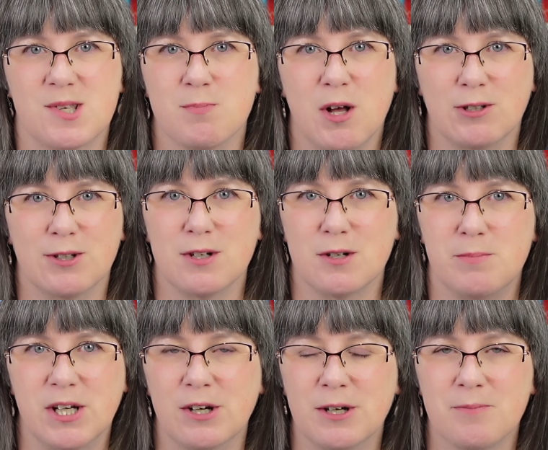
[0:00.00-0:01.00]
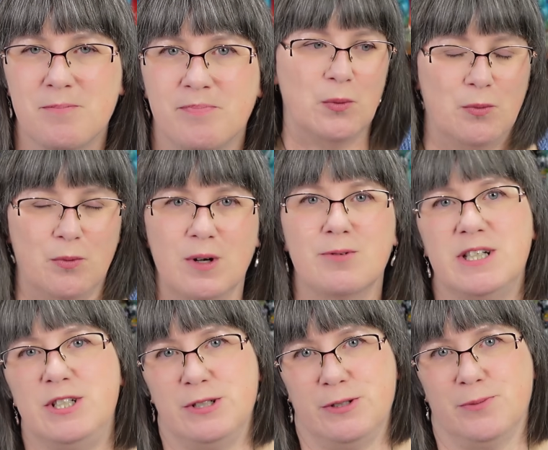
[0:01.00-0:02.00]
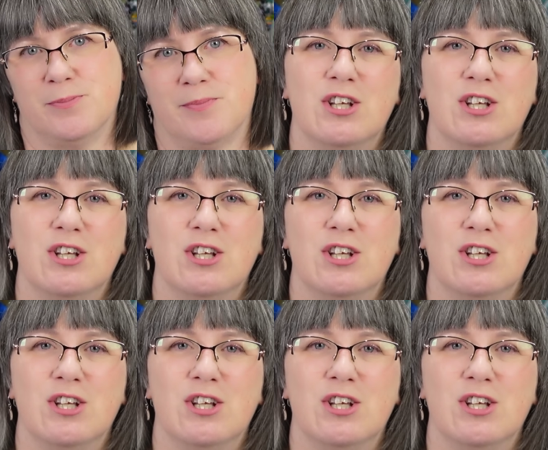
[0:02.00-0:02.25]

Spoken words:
smaller or bigger. What do?